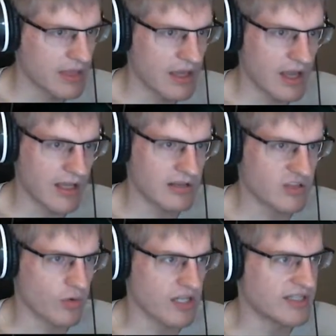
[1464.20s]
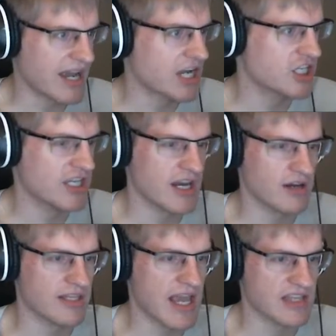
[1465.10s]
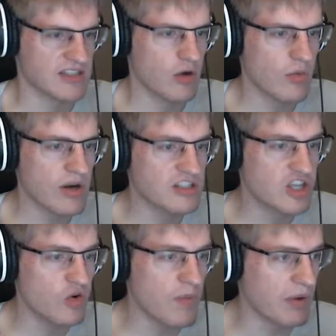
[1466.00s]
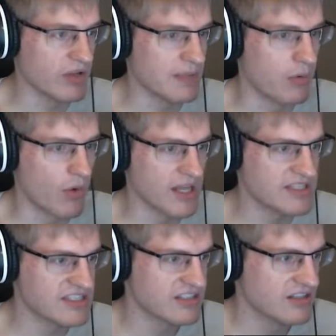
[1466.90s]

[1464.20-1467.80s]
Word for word: Uh, allows Ori to dash in the air, yes. Oh, requires two ability points.